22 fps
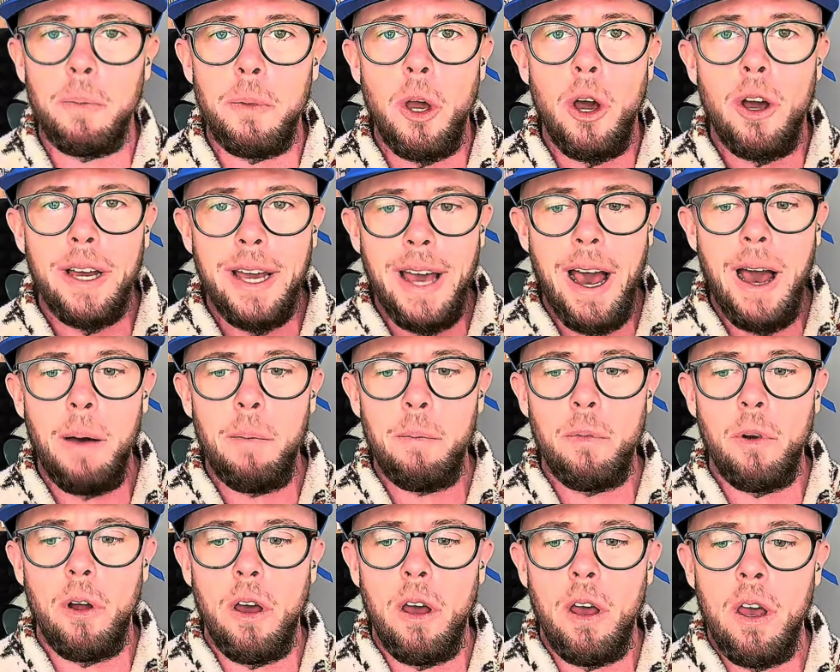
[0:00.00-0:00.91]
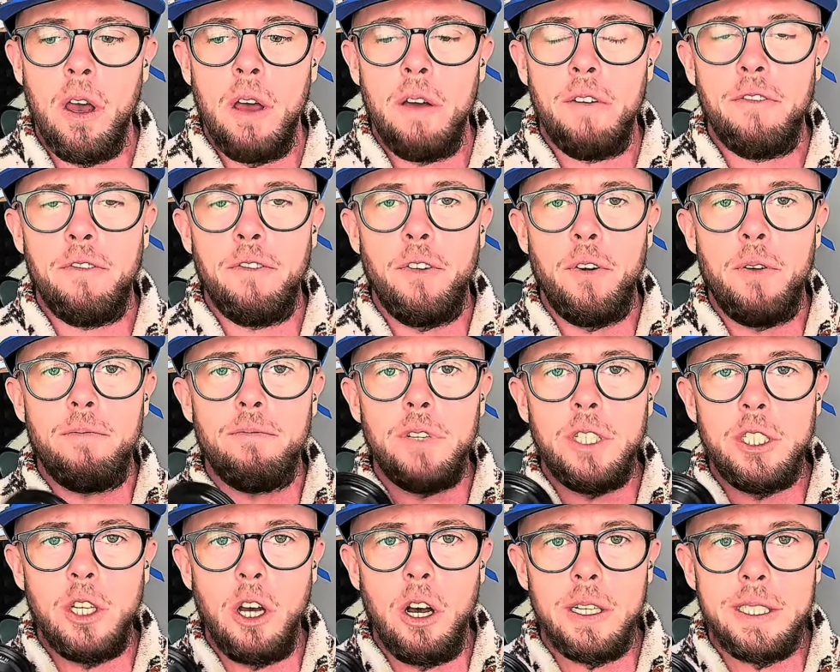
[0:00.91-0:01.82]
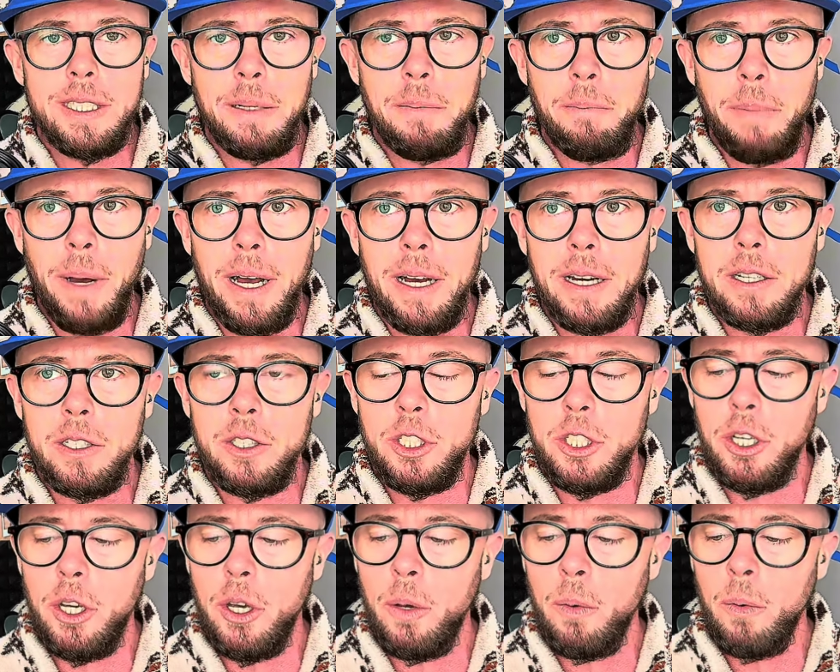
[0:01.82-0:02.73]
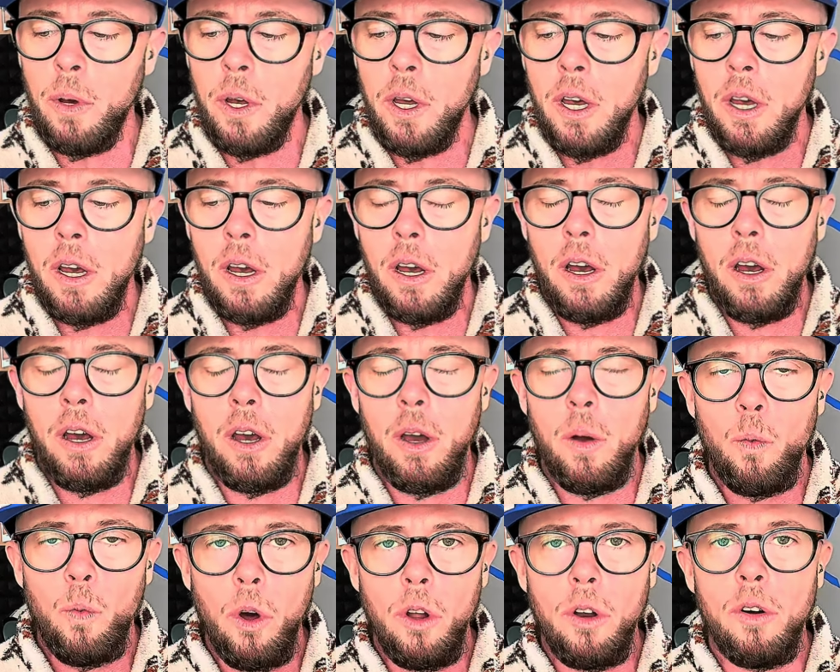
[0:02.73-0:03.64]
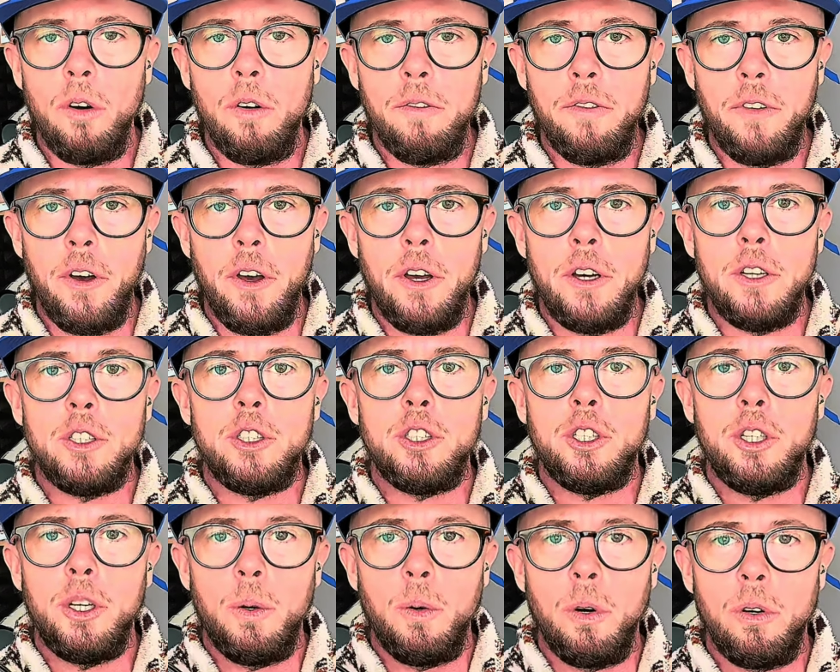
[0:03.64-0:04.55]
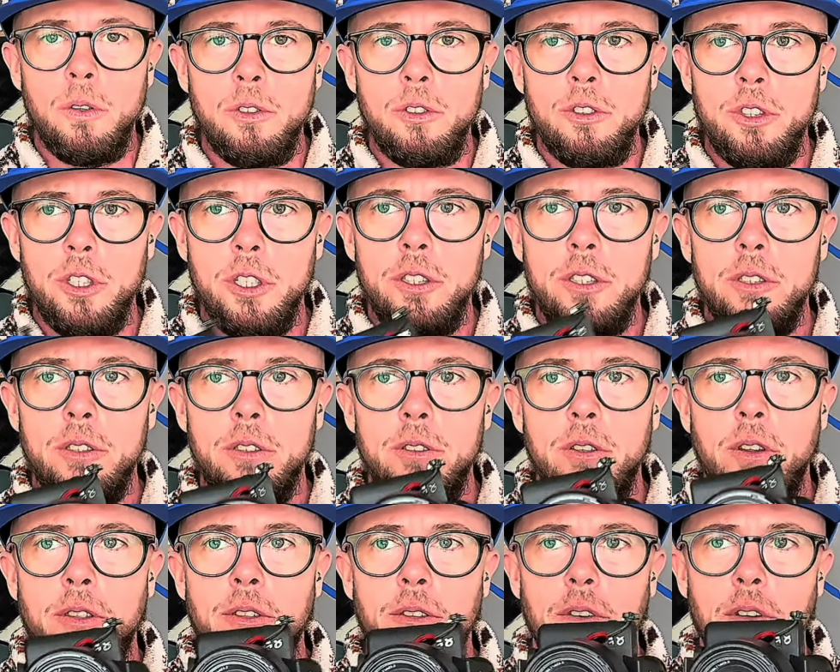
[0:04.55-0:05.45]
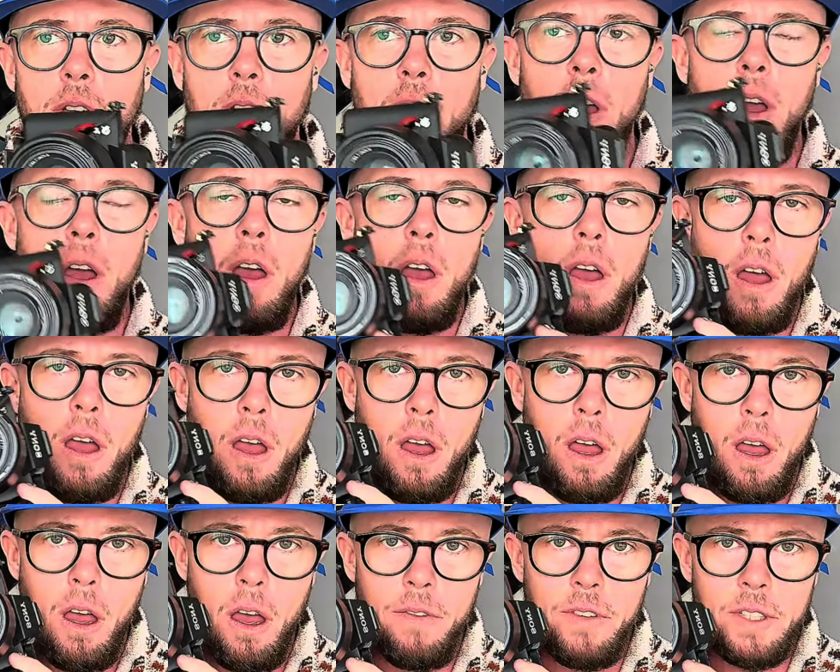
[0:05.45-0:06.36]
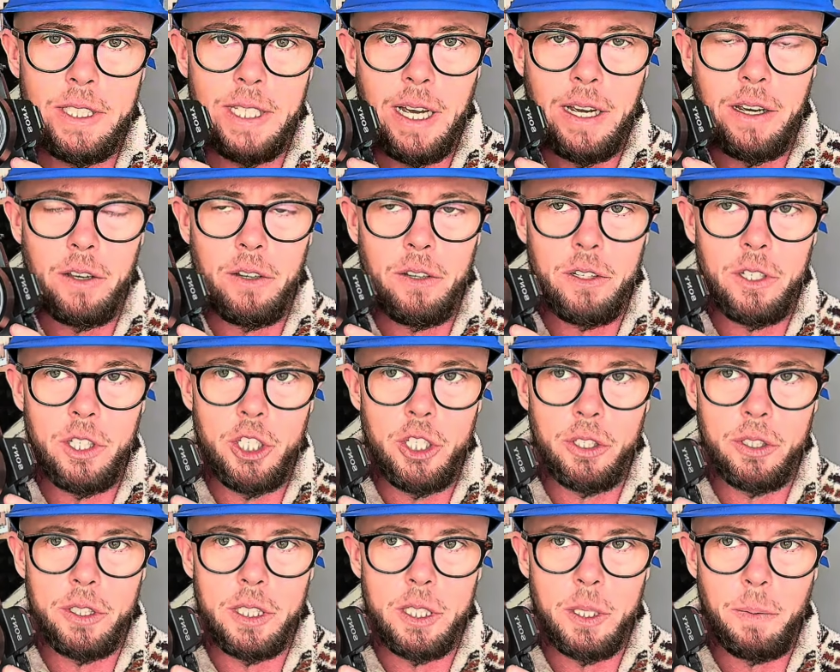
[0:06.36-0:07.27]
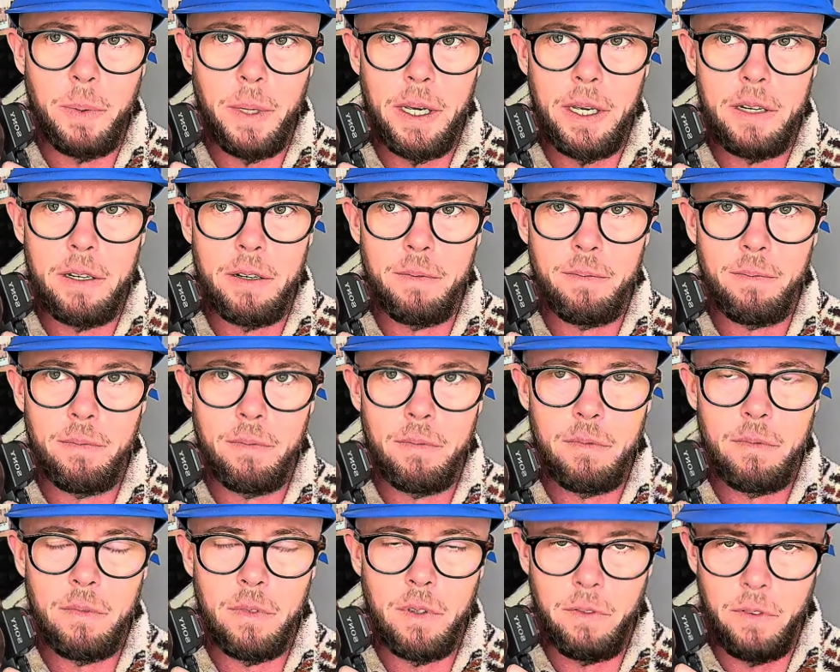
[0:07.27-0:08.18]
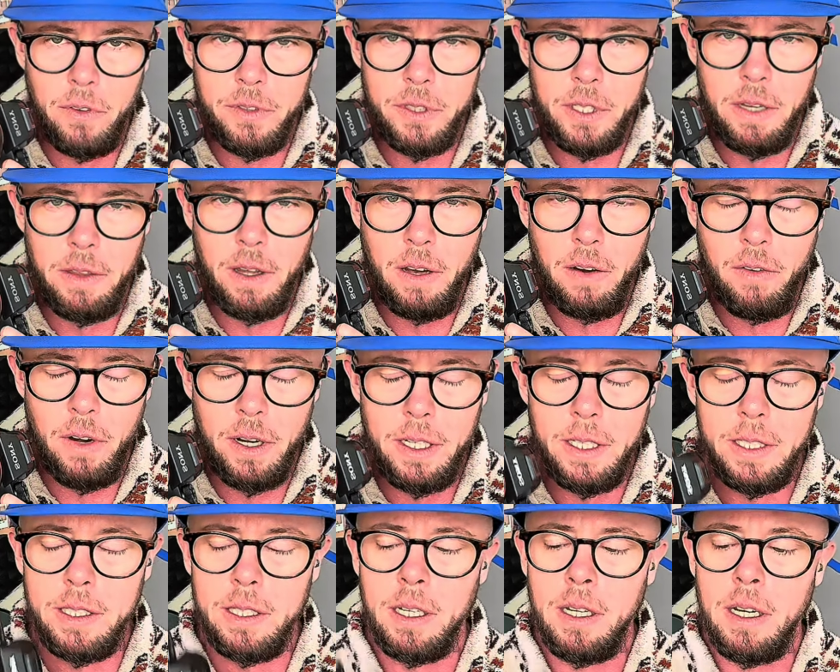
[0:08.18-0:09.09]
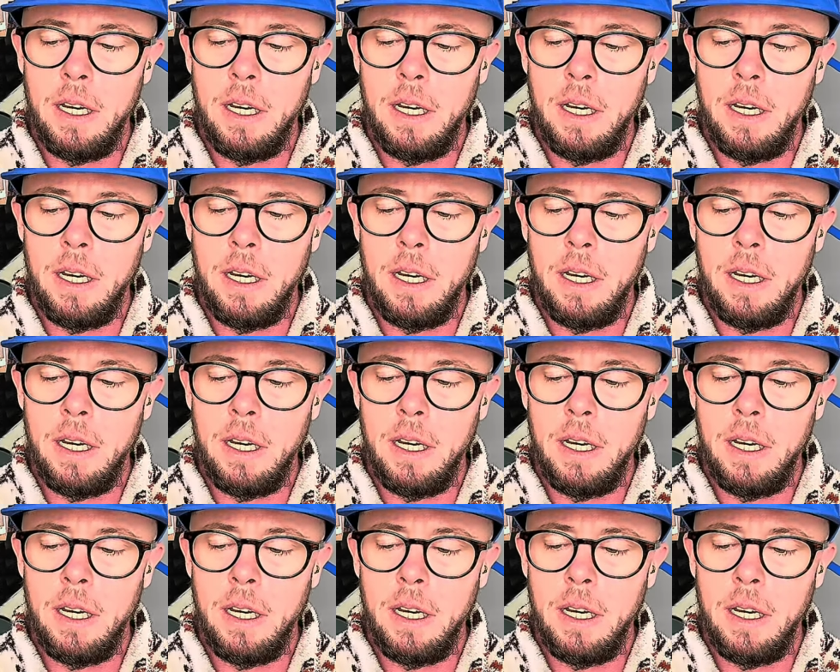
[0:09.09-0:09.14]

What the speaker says: your camera from resorting back to 1/200 of a second shutter speed, if I've said that right.